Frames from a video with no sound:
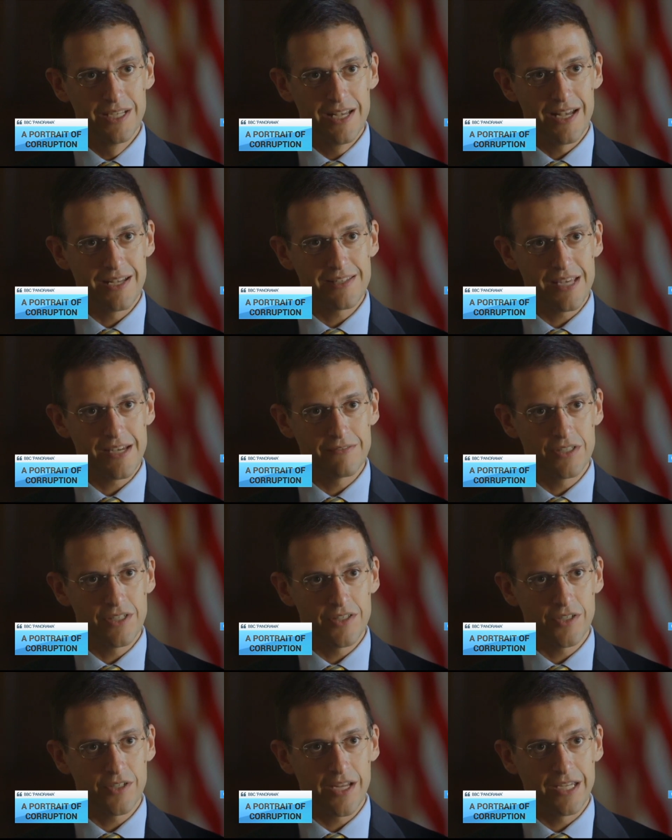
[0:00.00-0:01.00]
as have
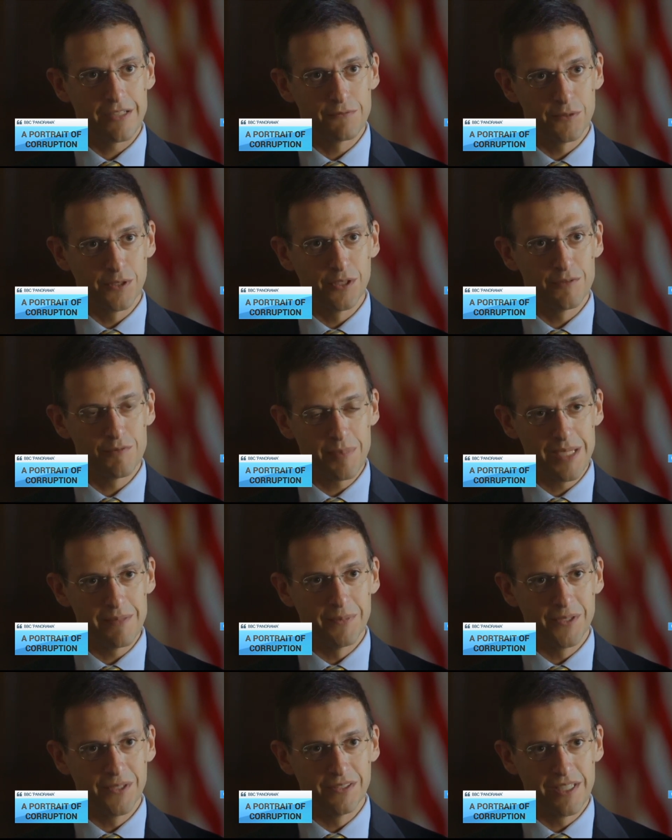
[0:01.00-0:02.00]
another handful of
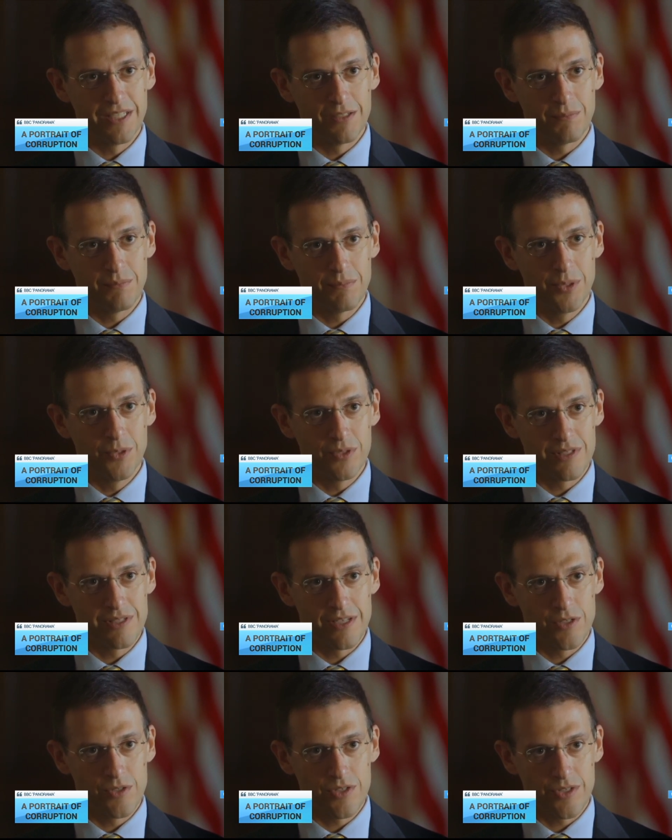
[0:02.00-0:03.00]
people in Putin's
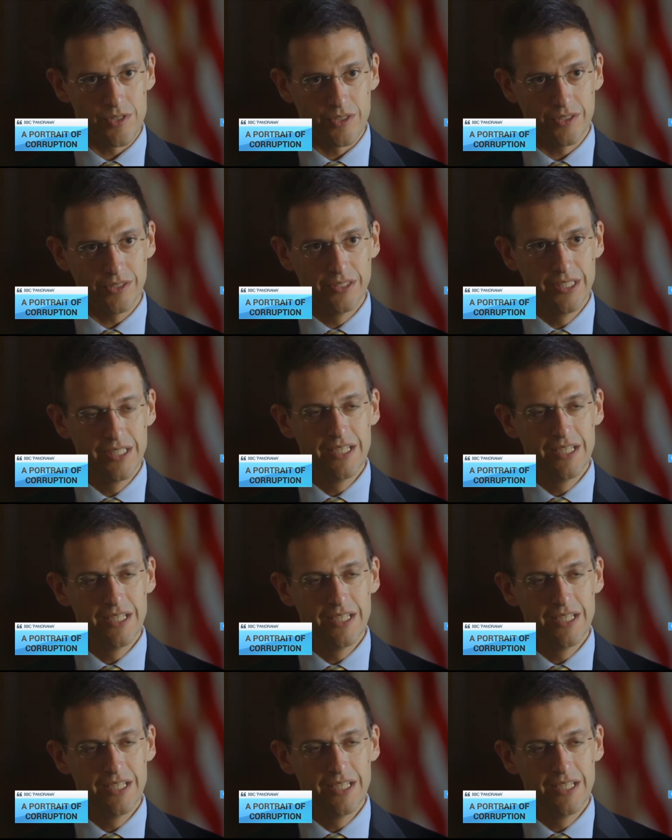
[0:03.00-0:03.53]
inner circle.